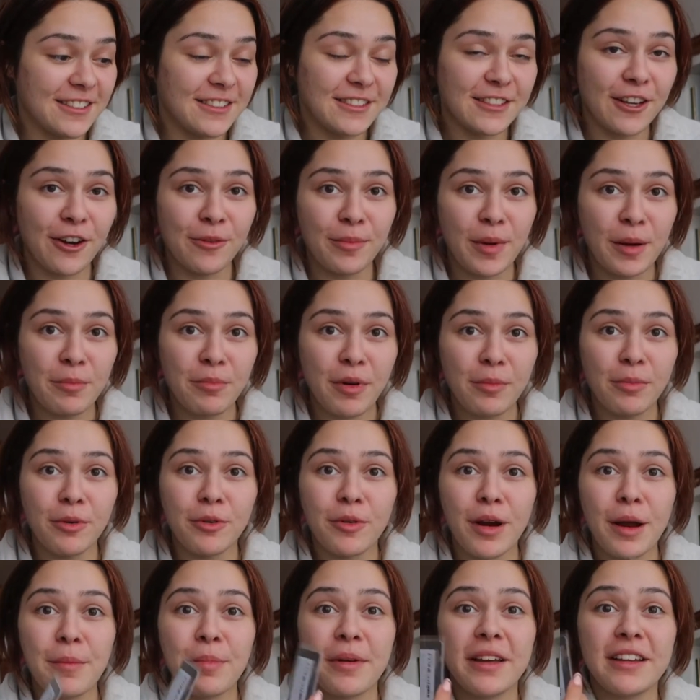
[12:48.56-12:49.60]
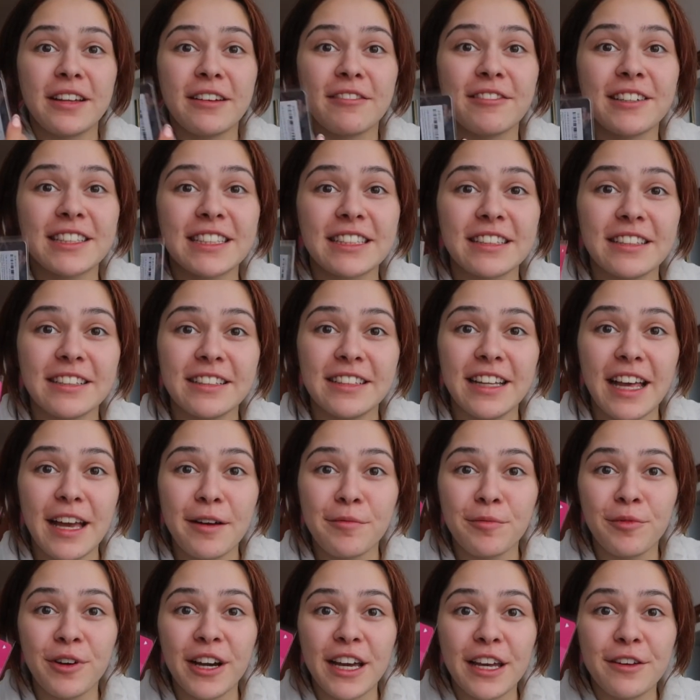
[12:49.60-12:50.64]
saw my bubble wrap and there was an
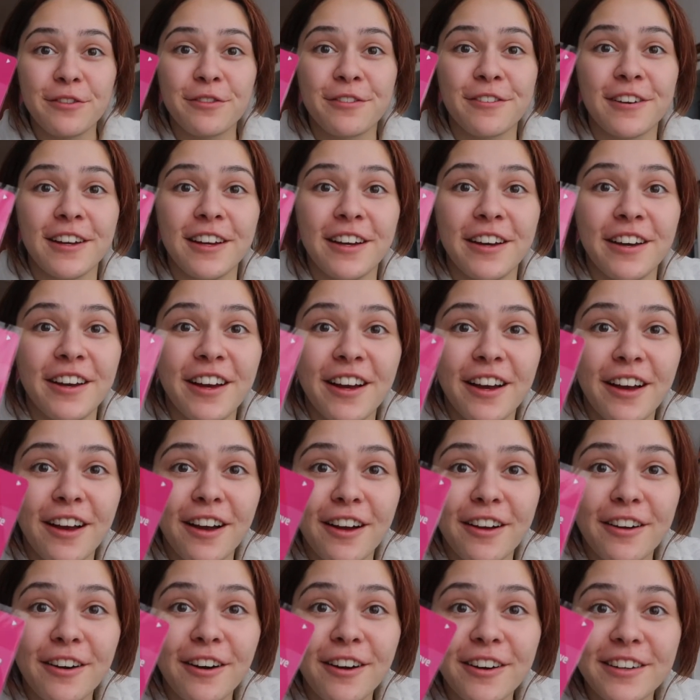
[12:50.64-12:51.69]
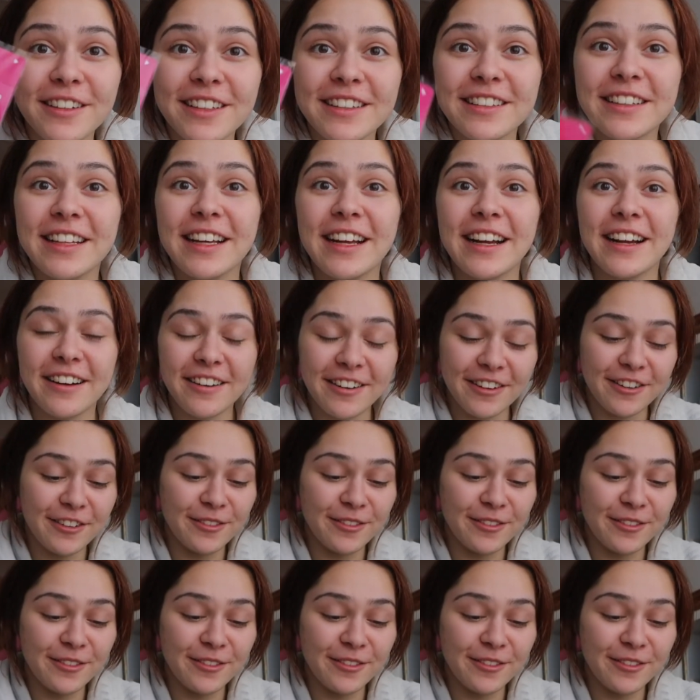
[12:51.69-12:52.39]
M Wave card in here.